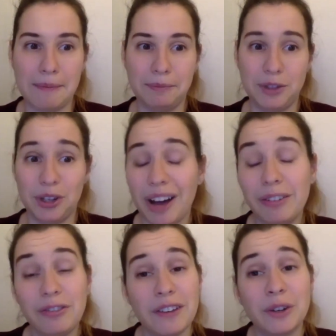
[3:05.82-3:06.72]
Do you have
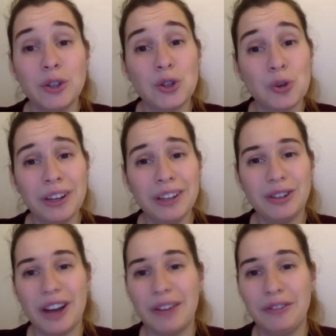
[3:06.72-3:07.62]
a favorite story? Do
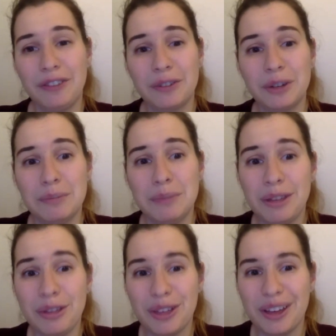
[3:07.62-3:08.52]
you have a favorite
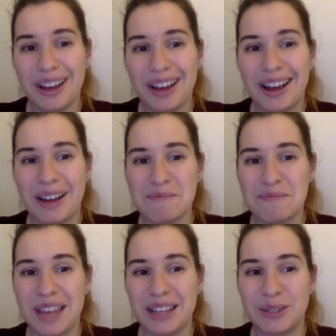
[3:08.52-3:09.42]
myth
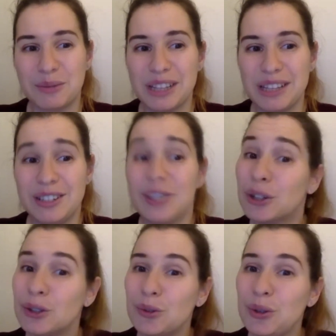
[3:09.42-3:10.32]
that's really
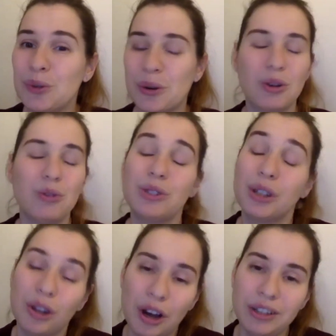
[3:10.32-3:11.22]
dear to you or you use a
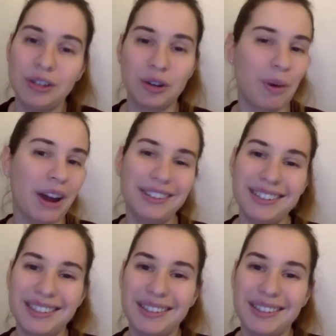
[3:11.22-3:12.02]
lot in your practice?